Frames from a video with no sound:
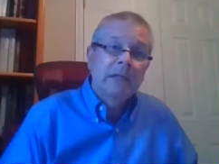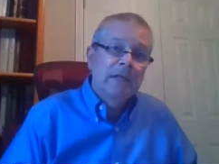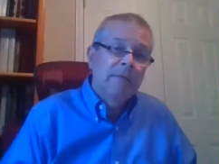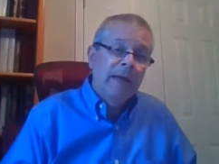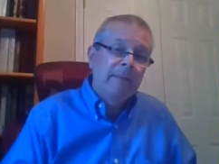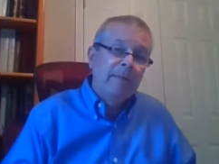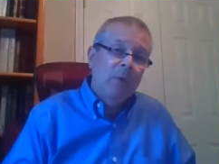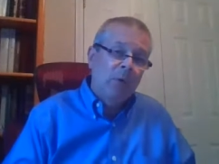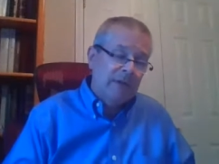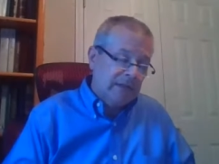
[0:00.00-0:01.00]
the baby
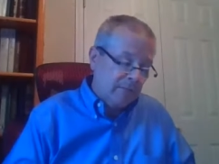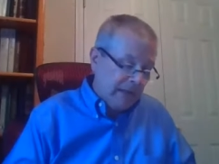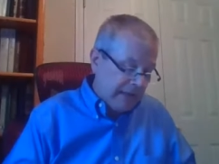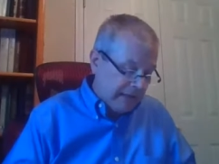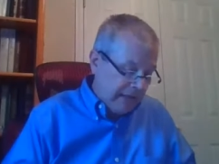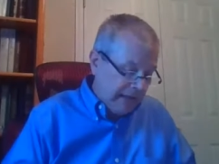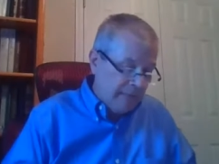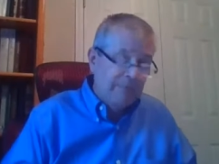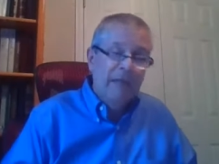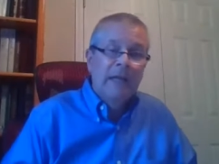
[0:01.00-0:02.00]
boys in
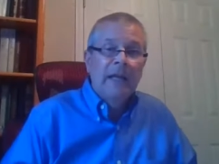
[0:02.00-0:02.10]
Bethlehem.